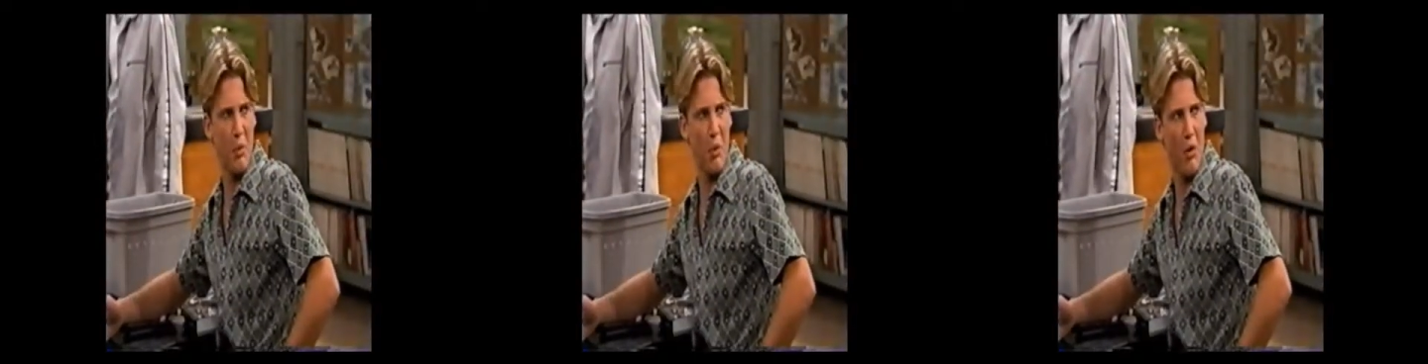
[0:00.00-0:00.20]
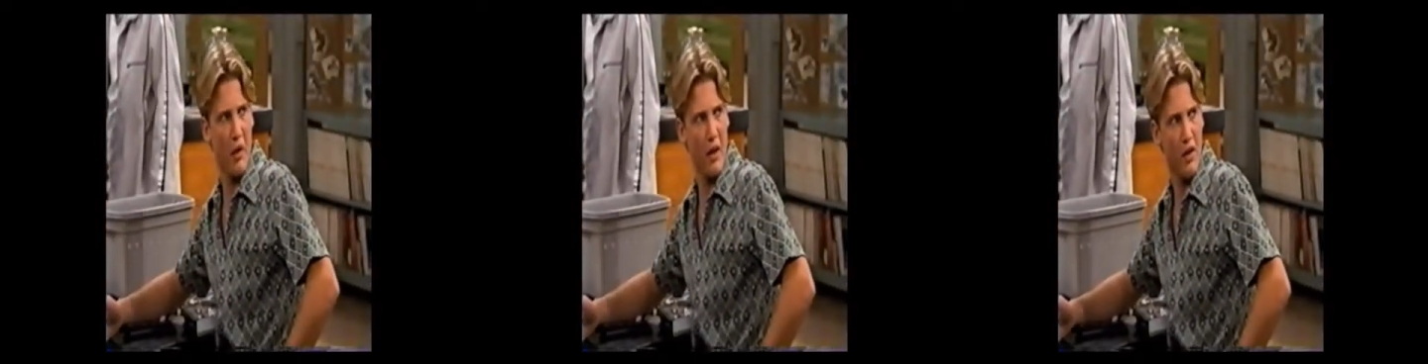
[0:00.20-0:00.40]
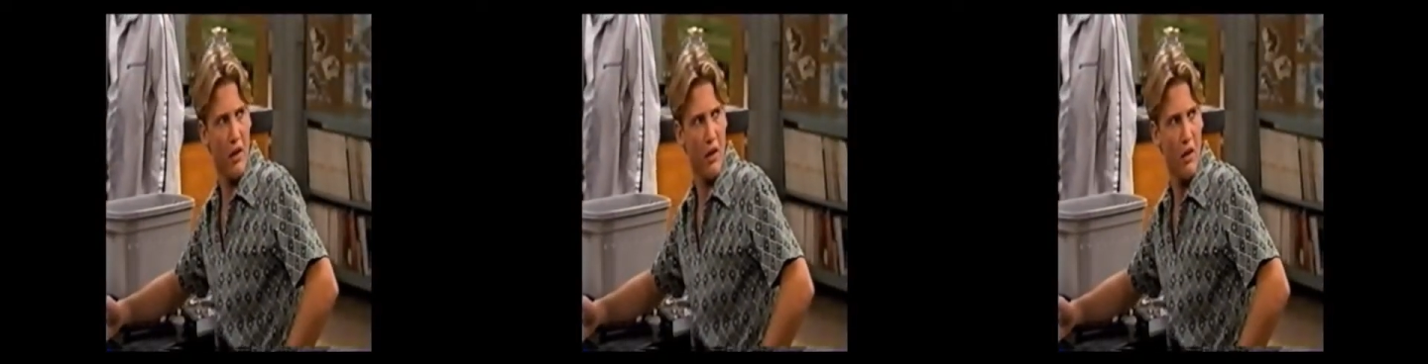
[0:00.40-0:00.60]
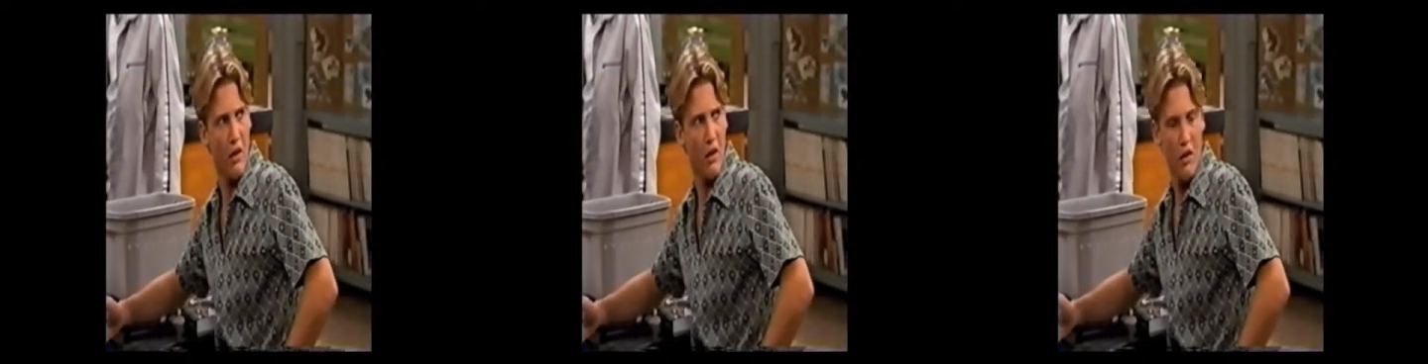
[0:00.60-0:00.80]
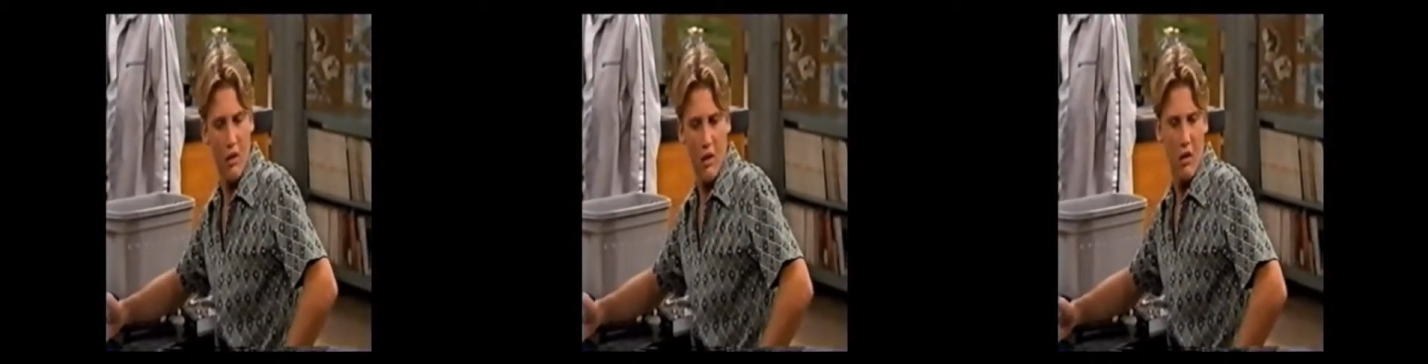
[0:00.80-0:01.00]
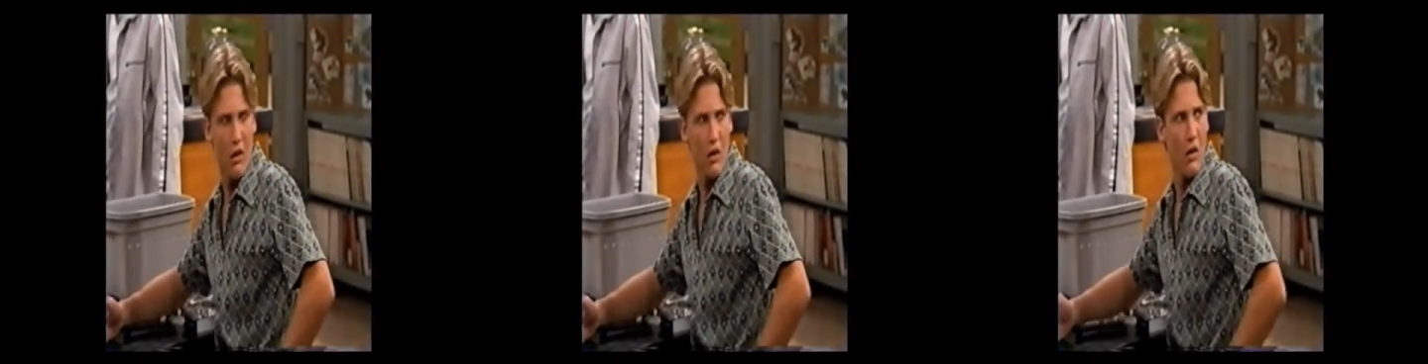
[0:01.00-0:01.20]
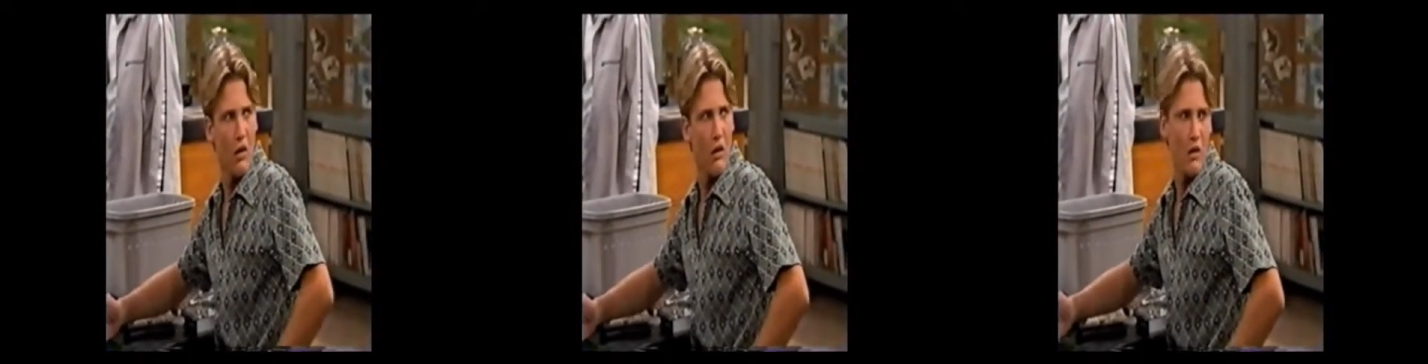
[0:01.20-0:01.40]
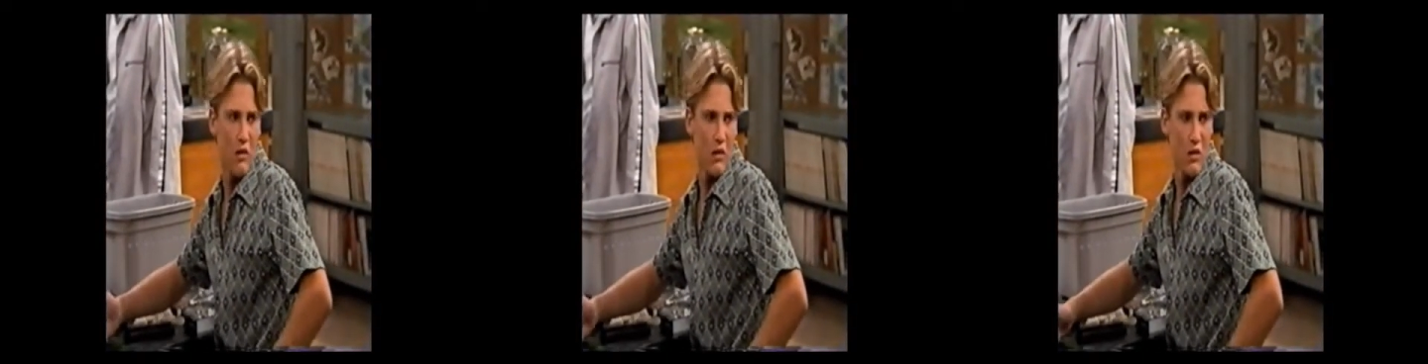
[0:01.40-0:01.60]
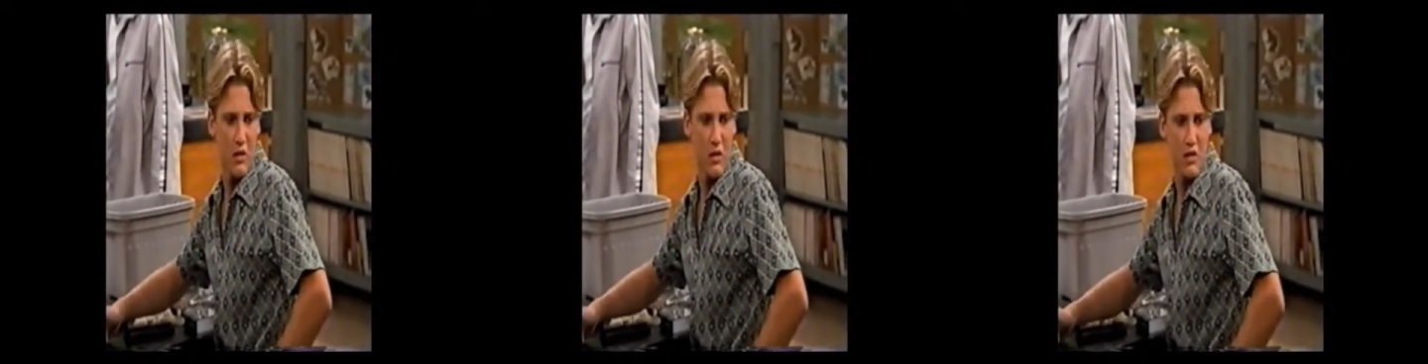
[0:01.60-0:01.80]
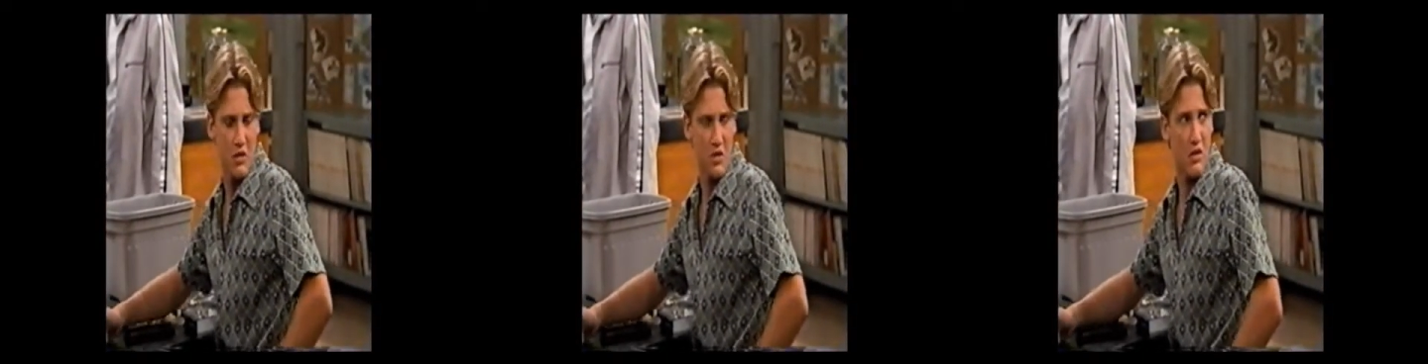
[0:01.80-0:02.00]
boy.
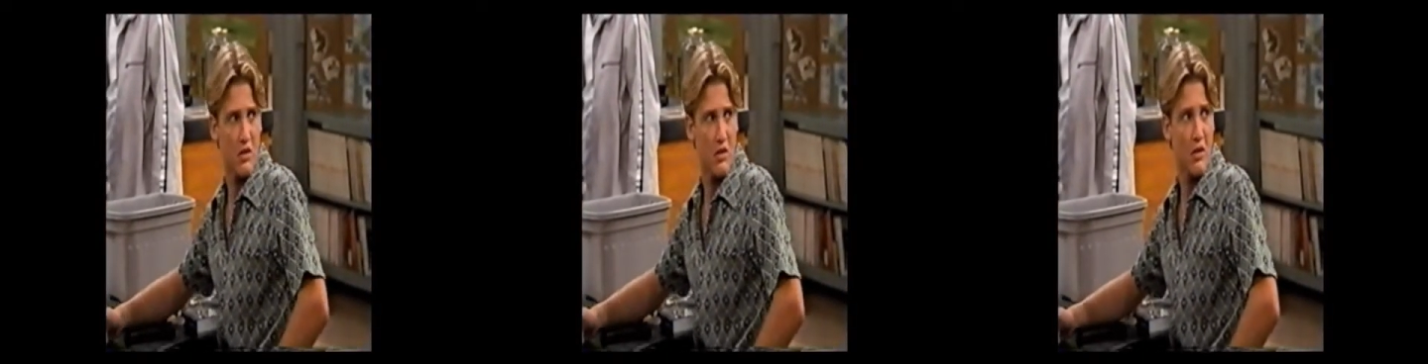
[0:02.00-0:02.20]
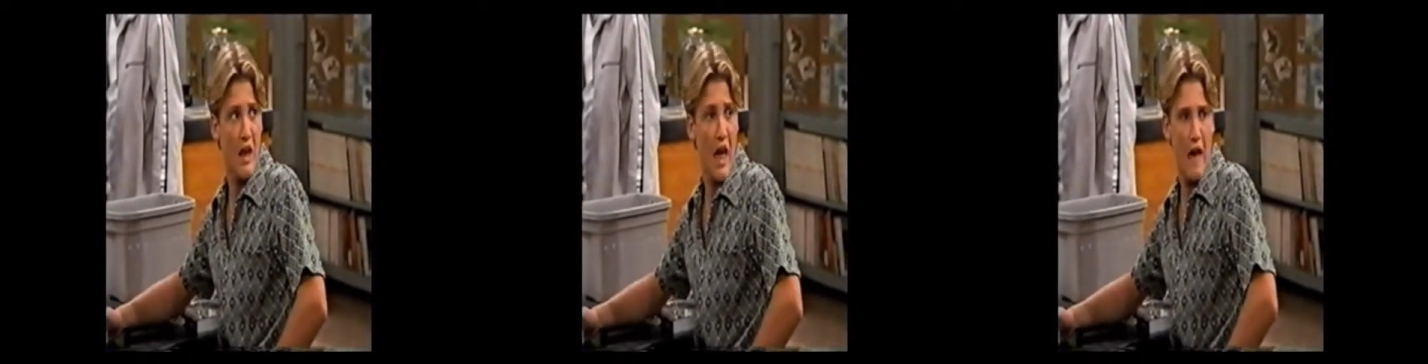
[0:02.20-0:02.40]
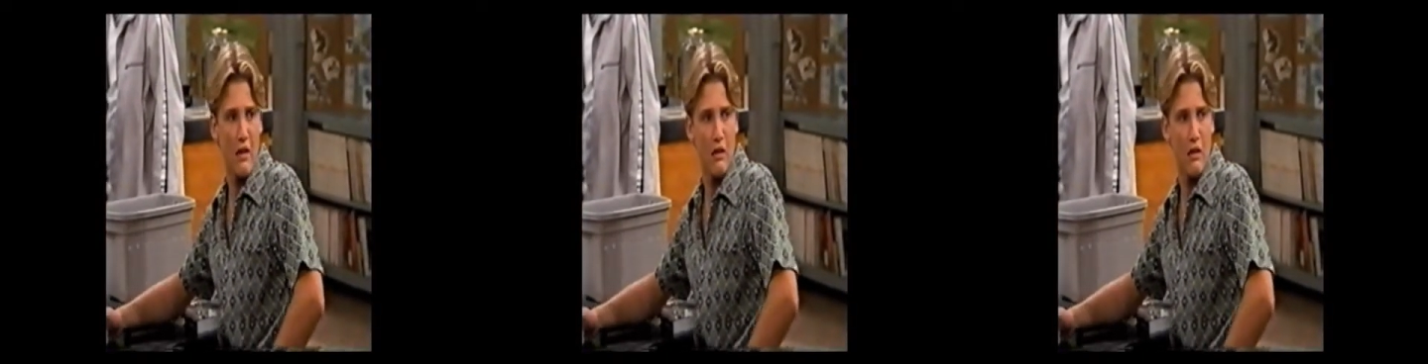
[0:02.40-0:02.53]
He's just sad.